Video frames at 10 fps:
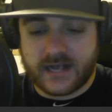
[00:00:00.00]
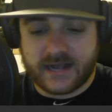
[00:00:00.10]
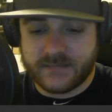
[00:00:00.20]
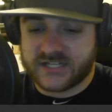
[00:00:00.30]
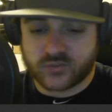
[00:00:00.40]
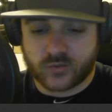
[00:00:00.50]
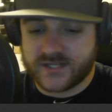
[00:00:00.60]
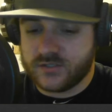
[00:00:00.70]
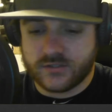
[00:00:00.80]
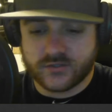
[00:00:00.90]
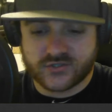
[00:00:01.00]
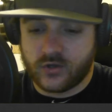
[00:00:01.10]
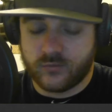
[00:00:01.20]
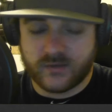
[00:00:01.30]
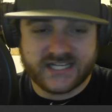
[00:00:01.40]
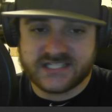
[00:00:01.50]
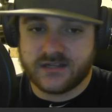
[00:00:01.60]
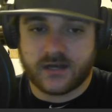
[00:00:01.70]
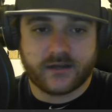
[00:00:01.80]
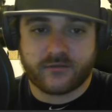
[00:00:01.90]
I mean, at 22 years old, what he's
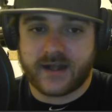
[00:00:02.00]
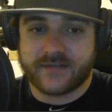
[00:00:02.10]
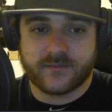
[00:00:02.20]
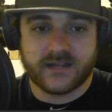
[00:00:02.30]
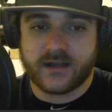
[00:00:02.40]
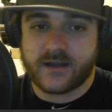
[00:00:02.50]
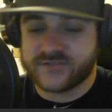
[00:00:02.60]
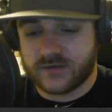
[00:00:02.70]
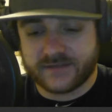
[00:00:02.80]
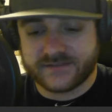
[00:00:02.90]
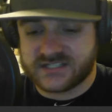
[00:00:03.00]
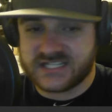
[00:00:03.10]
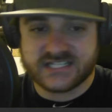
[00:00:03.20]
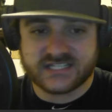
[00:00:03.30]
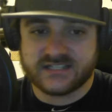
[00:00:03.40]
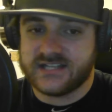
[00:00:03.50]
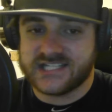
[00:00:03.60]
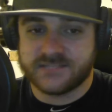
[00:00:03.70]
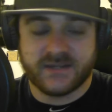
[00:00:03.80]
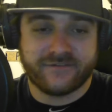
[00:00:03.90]
done throughout the playoffs, throughout this season,
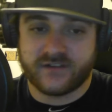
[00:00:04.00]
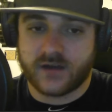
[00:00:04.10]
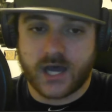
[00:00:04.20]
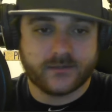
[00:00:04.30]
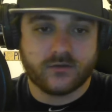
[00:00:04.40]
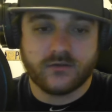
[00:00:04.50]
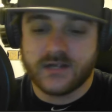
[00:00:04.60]
has been phenomenal.